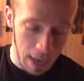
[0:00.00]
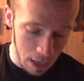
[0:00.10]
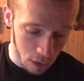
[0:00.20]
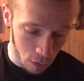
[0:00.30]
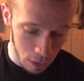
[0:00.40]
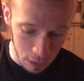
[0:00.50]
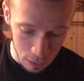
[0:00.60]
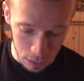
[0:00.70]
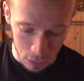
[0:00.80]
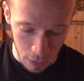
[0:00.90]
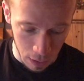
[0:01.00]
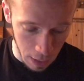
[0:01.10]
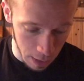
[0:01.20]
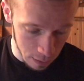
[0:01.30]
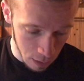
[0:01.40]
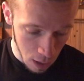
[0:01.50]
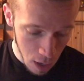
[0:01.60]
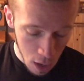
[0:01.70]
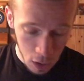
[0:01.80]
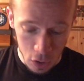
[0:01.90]
I hate coconuts, so let's do that last.
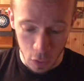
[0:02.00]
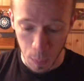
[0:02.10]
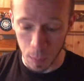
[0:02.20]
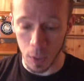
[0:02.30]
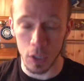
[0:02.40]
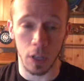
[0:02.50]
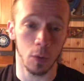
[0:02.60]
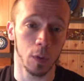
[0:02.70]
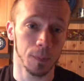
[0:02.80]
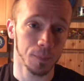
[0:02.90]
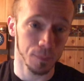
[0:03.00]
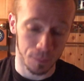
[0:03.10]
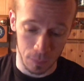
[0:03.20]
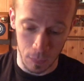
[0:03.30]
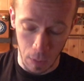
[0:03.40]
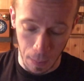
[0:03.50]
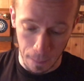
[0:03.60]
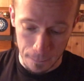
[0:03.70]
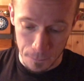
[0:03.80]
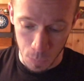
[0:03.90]
Let's do the peanut butter and jelly one.
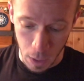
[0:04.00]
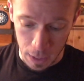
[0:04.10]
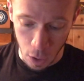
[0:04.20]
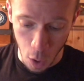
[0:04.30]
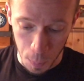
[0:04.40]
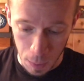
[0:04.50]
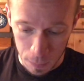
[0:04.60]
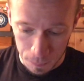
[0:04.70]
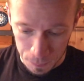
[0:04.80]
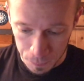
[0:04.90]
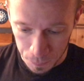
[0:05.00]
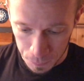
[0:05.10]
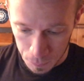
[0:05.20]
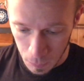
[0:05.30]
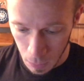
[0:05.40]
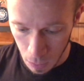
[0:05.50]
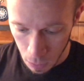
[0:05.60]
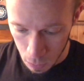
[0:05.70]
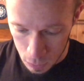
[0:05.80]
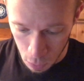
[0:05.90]
Break it open.
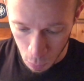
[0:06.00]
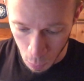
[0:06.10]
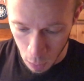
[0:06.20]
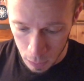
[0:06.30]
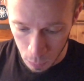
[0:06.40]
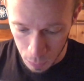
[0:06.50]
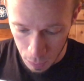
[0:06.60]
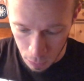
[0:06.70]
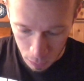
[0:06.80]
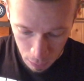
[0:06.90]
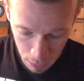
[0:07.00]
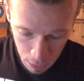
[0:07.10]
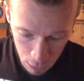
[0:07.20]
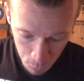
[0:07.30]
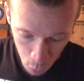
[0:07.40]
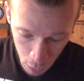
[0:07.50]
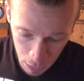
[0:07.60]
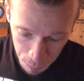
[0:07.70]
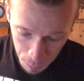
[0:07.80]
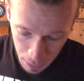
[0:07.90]
See what we're working with here.
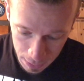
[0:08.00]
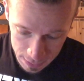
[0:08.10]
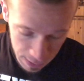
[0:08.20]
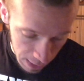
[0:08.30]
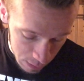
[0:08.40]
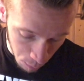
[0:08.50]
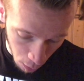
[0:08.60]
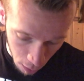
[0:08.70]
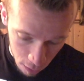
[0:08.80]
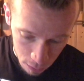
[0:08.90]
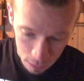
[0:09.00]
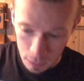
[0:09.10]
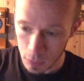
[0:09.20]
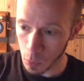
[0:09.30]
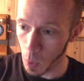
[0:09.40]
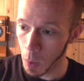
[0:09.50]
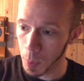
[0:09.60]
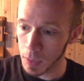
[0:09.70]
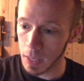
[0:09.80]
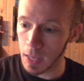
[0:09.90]
Pretty big size bar. Well
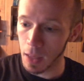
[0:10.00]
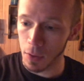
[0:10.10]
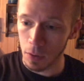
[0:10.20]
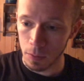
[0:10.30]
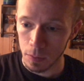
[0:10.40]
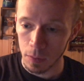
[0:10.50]
put together.